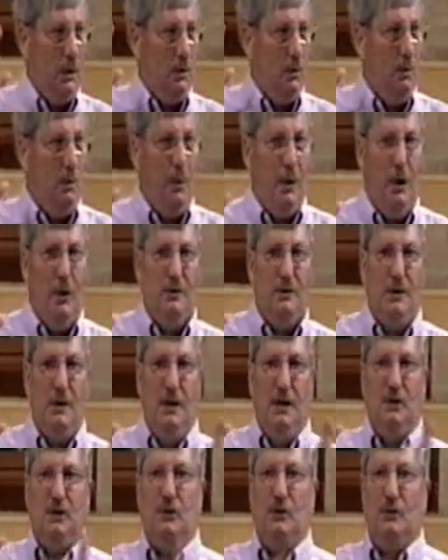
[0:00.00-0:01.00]
compared to the
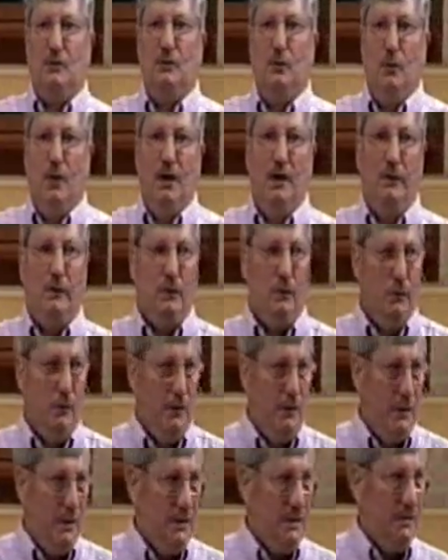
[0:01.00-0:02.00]
eternal weight of glory
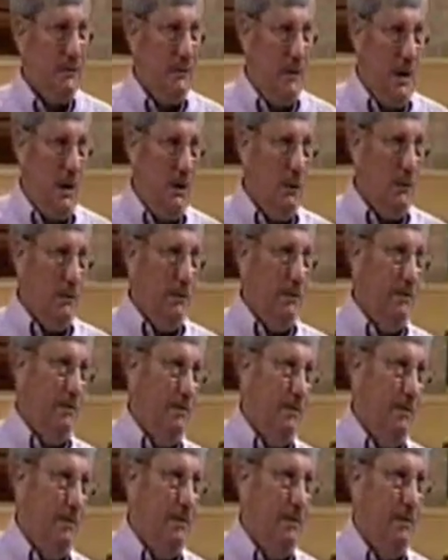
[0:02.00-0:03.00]
that is to come
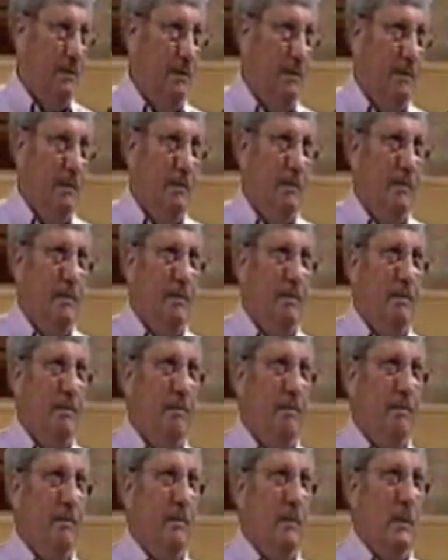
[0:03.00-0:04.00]
over.
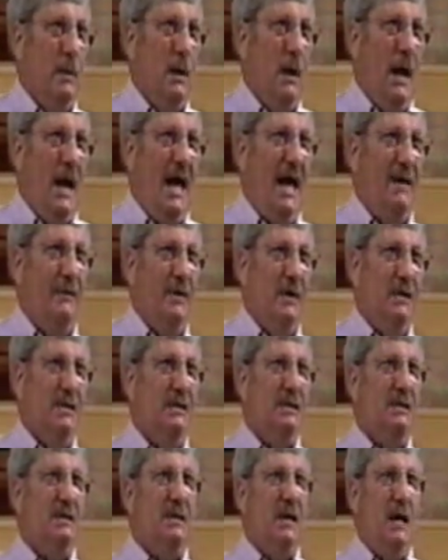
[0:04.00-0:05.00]
Having
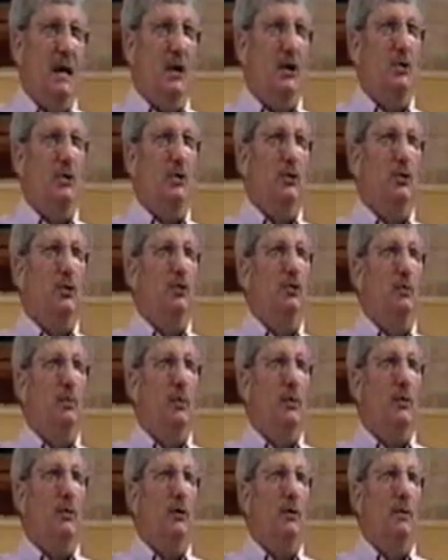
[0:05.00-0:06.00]
to take your
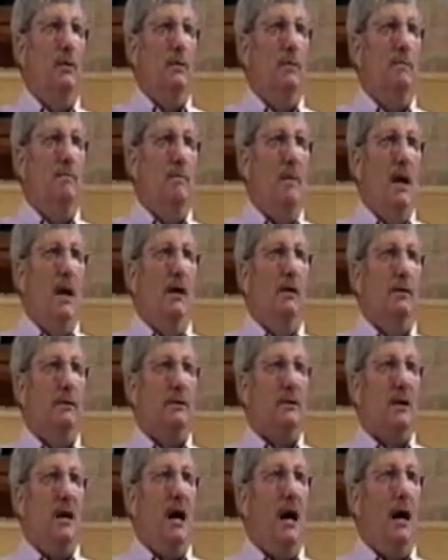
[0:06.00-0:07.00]
newborn male
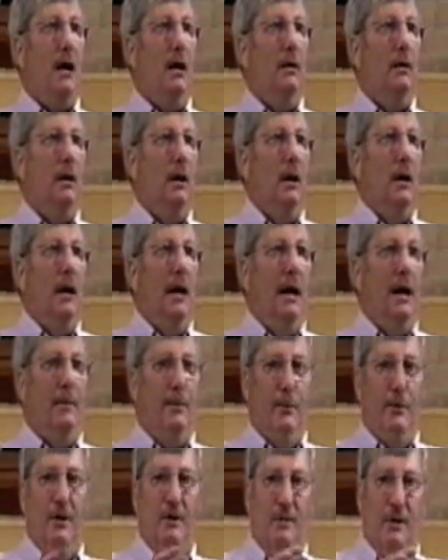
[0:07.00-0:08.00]
child and
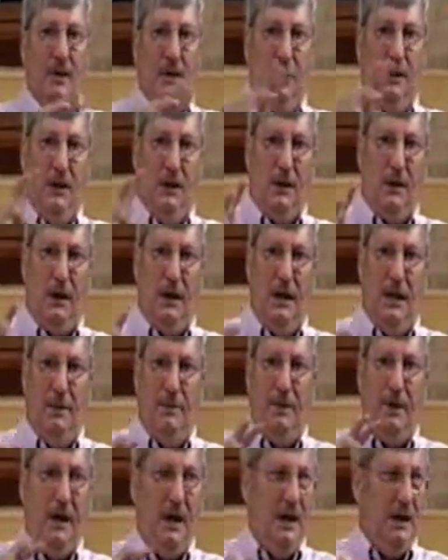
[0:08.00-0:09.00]
put him in a little
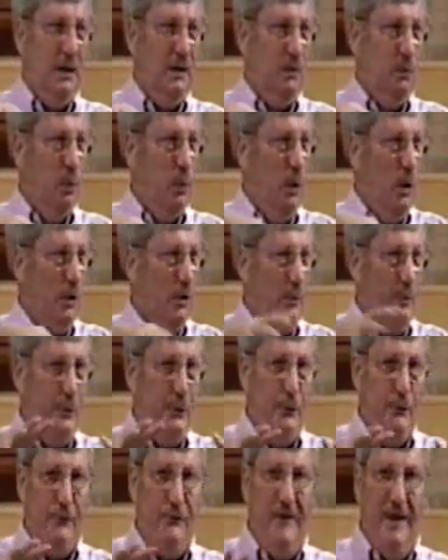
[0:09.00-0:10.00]
complicated
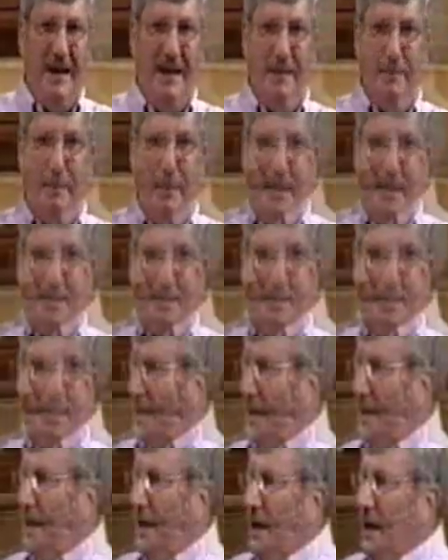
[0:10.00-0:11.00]
waterproof
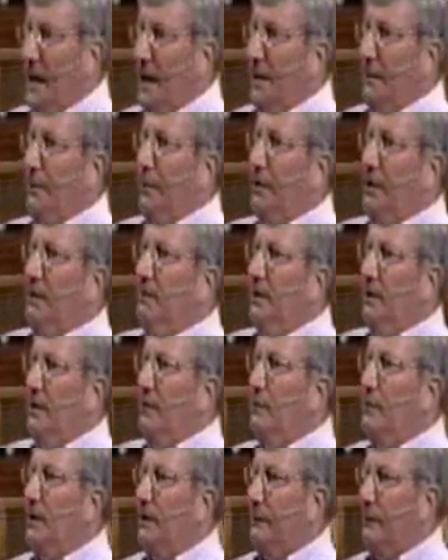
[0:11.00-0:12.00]
bassinet and put him in the
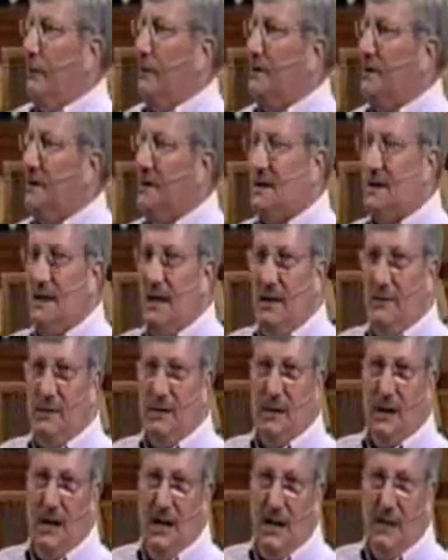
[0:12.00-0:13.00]
river to save his
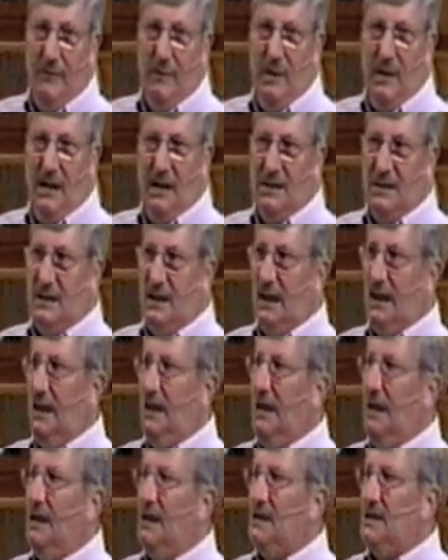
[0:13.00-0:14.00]
life because the
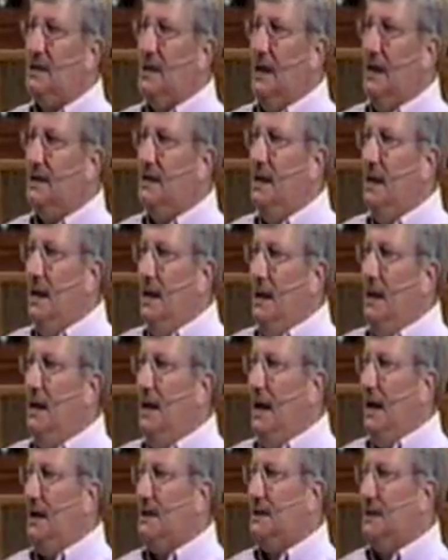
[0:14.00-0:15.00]
king says he
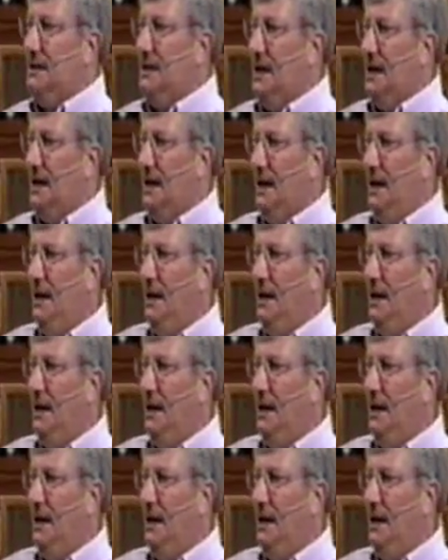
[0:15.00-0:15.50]
has to die.